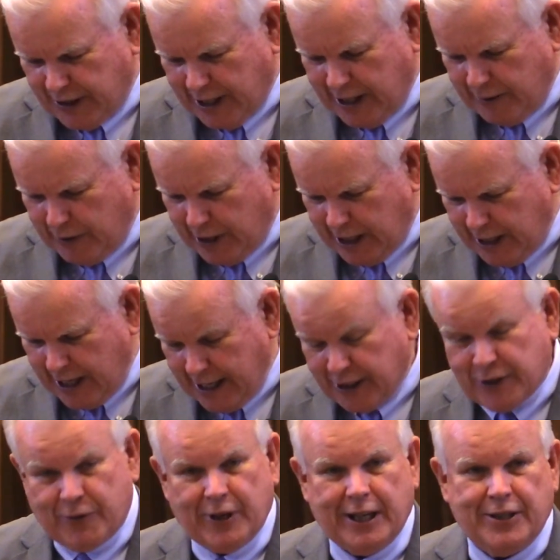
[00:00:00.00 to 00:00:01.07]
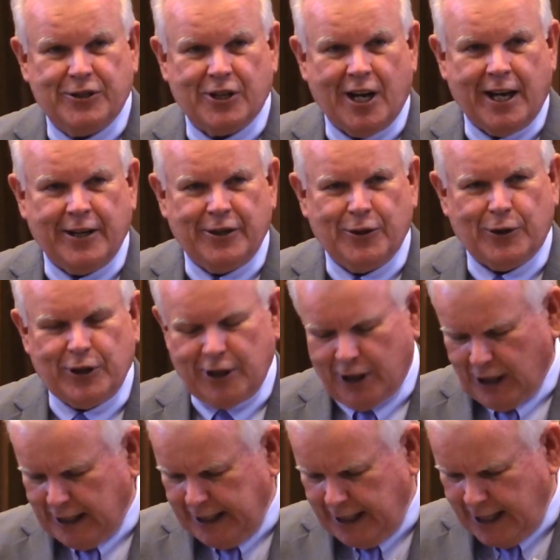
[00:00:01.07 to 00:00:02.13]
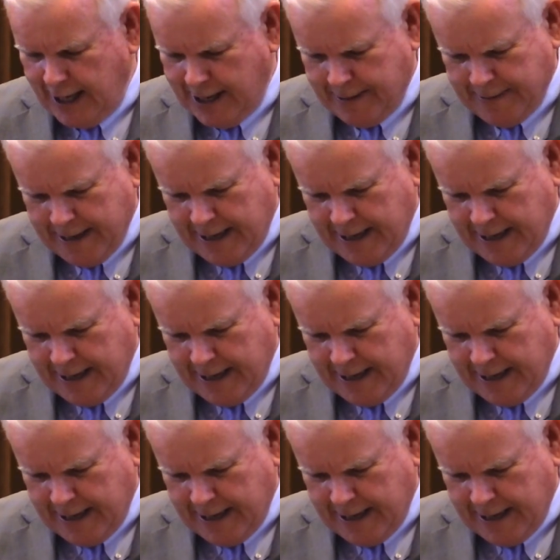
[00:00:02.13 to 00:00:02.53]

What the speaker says: I next read John Doyle Lee,